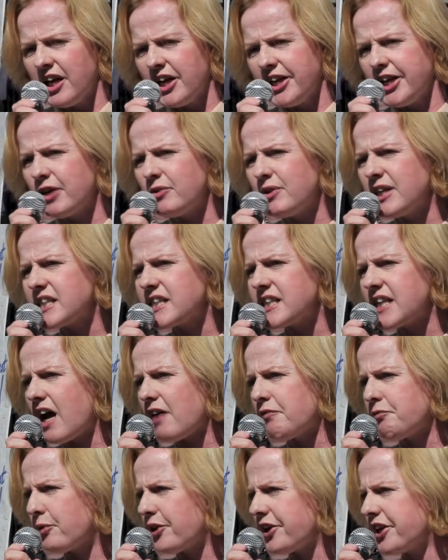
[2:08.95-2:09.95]

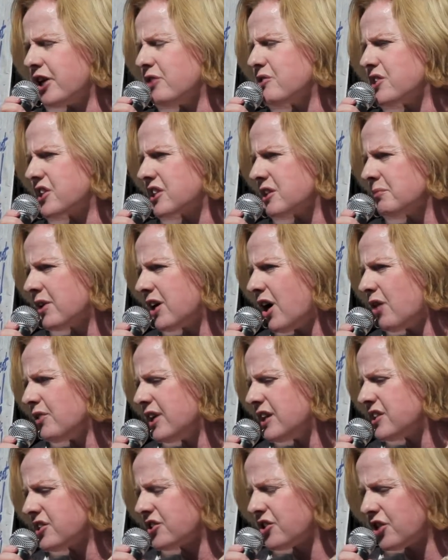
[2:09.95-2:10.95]
UNICEF, we're used to them going
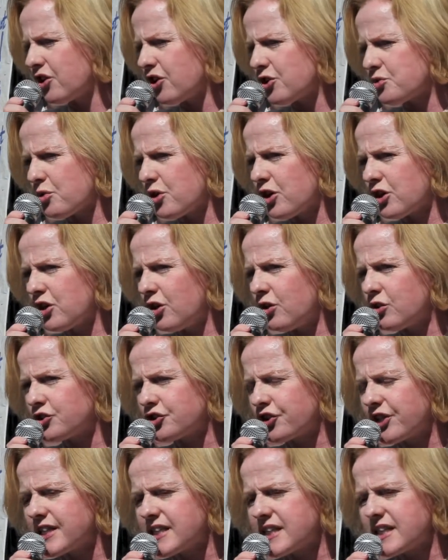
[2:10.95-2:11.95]
into third world
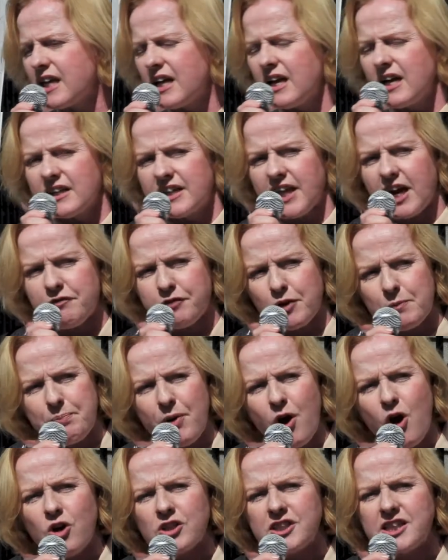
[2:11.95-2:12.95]
countries. They've
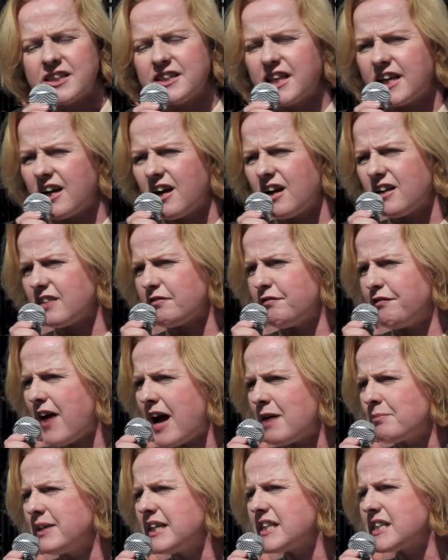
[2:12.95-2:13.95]
reported that uh,
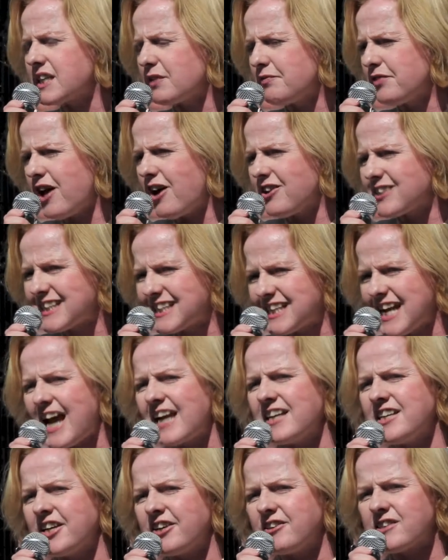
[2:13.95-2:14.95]
families have lost
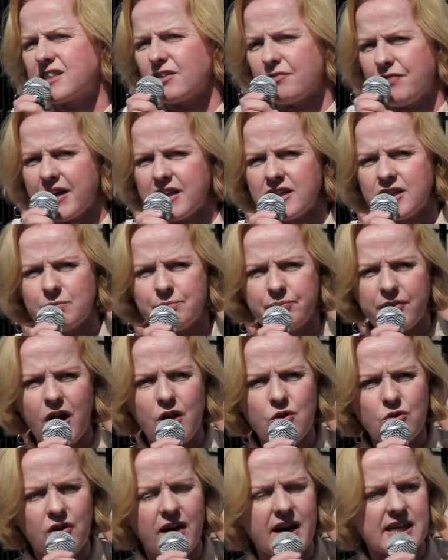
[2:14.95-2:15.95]
10 years of income
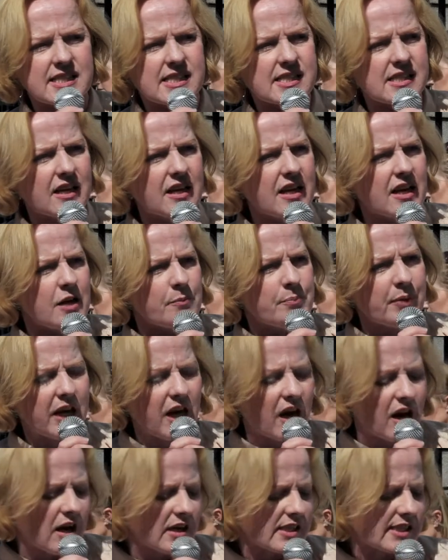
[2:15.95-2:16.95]
progress
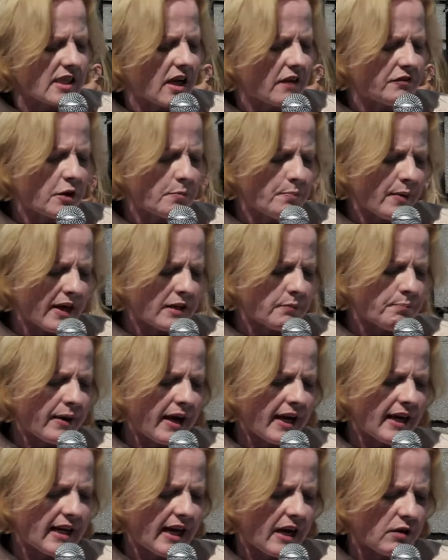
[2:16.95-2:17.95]
because of the bank
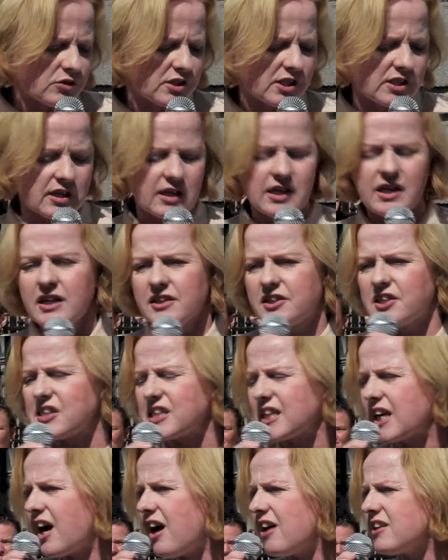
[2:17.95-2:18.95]
bailout. There's
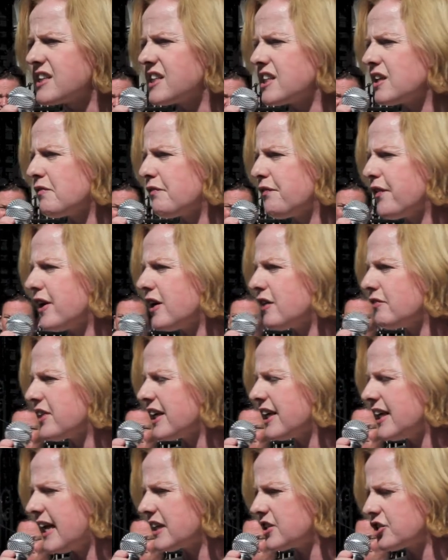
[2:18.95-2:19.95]
a constant fear of
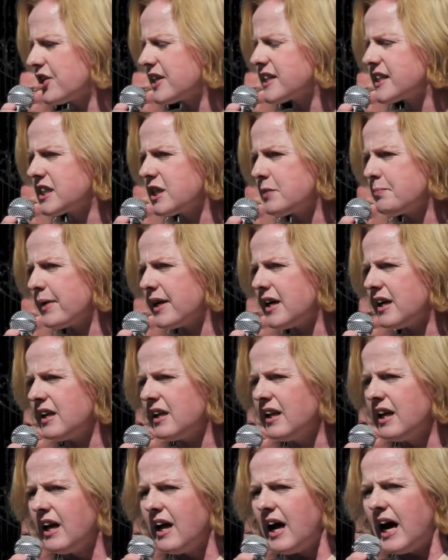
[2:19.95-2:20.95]
the electricity
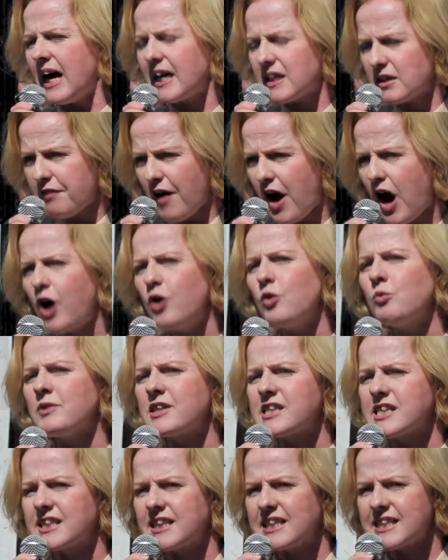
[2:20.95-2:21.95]
bill and of
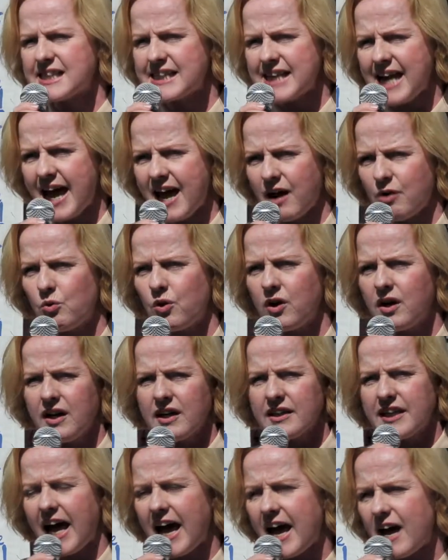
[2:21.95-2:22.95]
homelessness now.
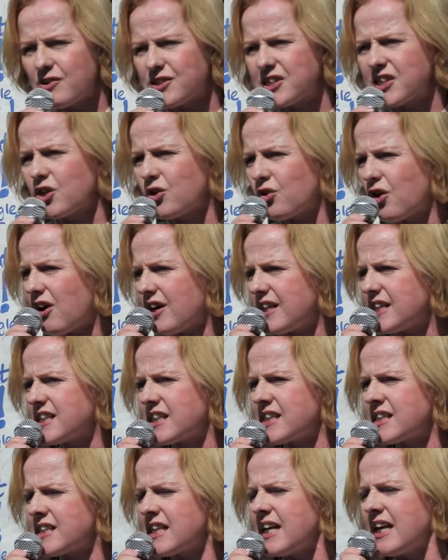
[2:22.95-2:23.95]
The housing
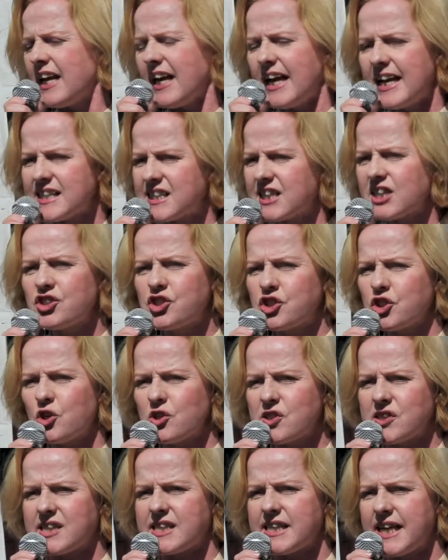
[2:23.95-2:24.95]
crisis isn't
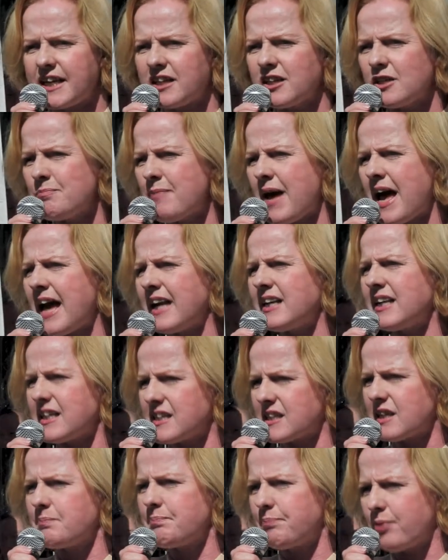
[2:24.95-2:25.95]
just single men
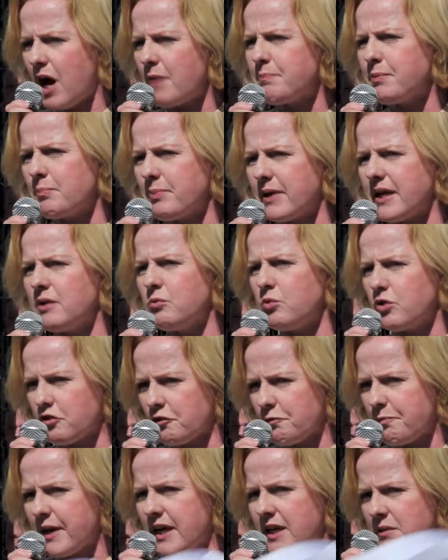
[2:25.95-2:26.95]
as it probably would
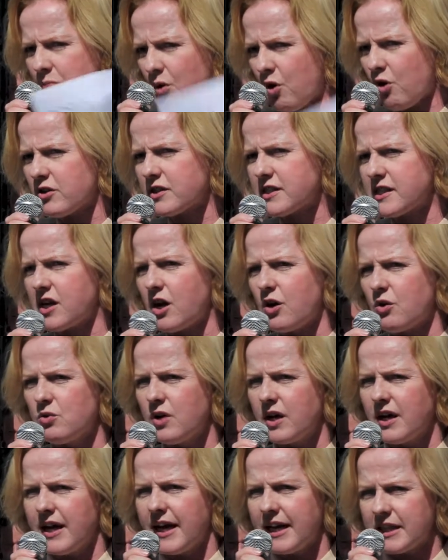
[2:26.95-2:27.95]
have been more
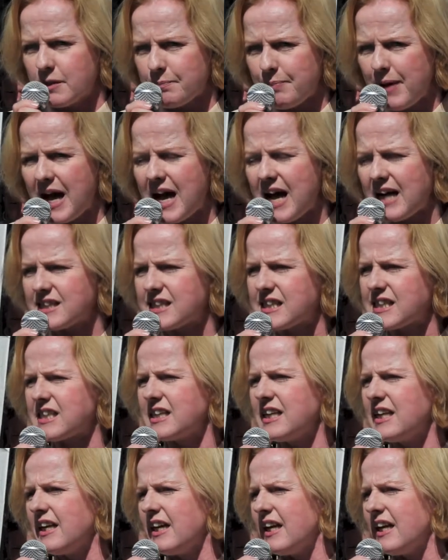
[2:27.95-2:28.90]
so in the past.